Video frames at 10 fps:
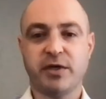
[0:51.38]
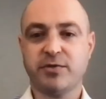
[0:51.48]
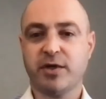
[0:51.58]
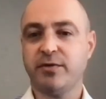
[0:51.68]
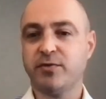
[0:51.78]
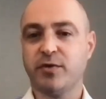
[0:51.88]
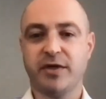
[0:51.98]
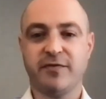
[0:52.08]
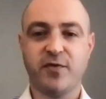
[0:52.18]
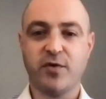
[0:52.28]
restaurant he was
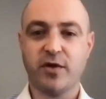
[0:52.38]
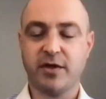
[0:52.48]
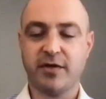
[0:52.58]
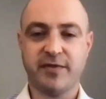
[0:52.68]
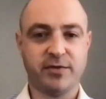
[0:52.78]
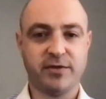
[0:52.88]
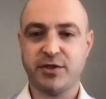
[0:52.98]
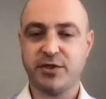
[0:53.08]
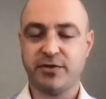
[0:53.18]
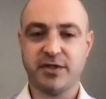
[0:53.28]
working for, if there was
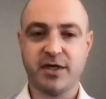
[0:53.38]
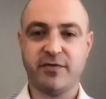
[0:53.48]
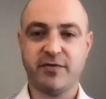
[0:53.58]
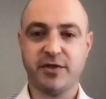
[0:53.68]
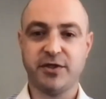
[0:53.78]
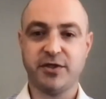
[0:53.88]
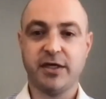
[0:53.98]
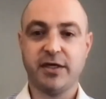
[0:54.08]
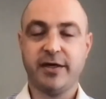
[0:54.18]
insurance coverage.